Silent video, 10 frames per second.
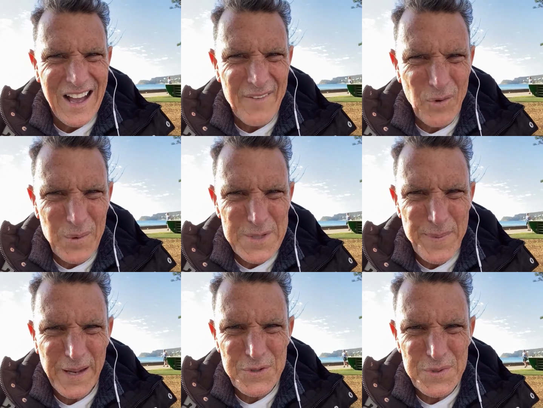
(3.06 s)
I've always
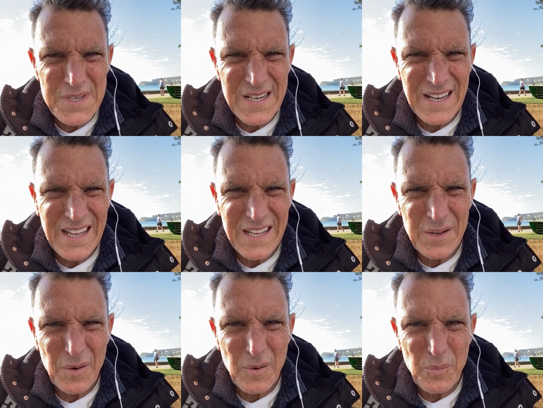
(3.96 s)
been interested
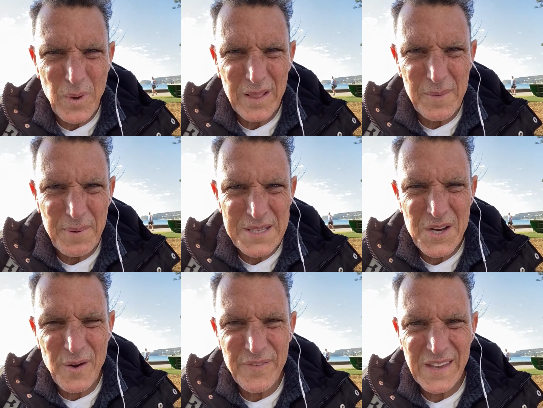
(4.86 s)
in what the
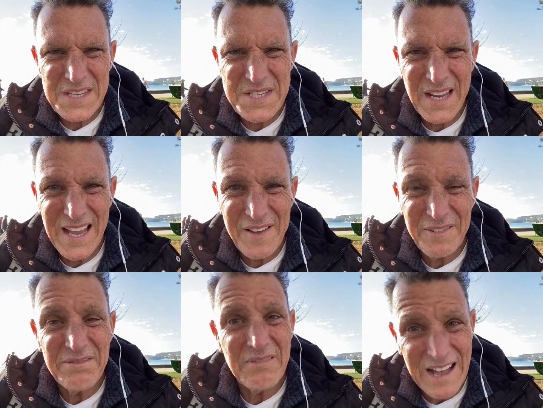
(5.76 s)
best coffee is to
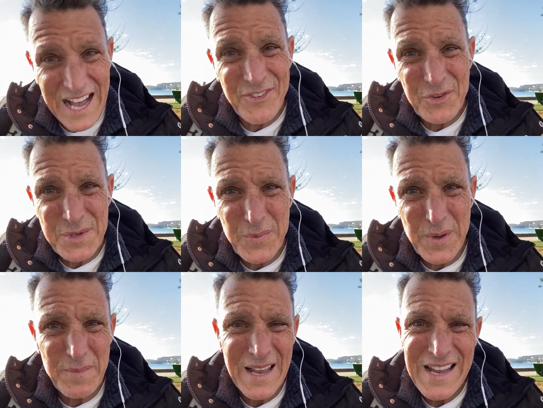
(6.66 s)
have after a
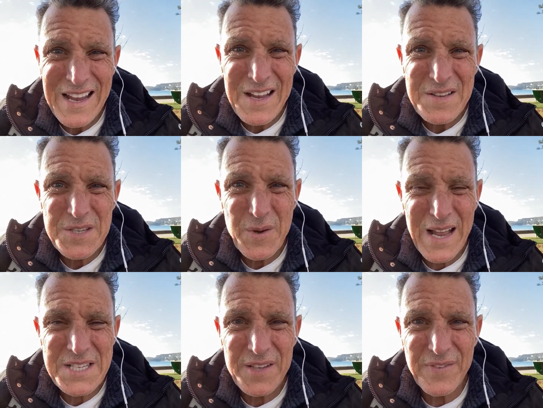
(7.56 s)
swim. So I
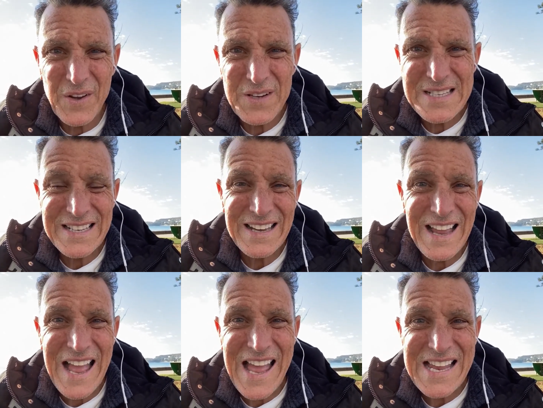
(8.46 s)
asked the folks,
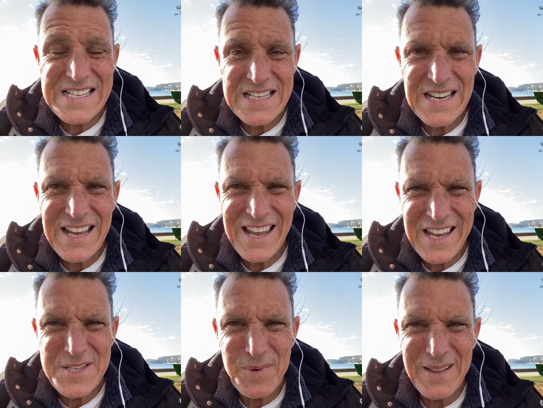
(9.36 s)
and
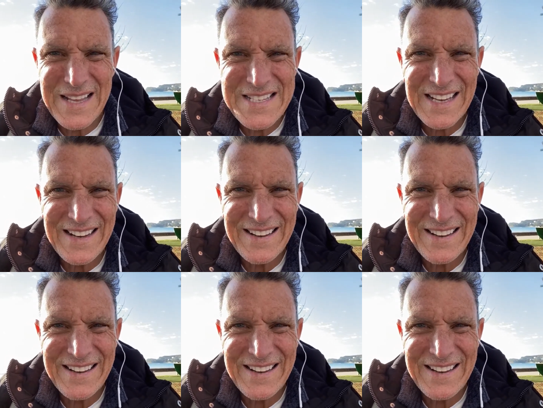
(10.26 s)
here's what they said.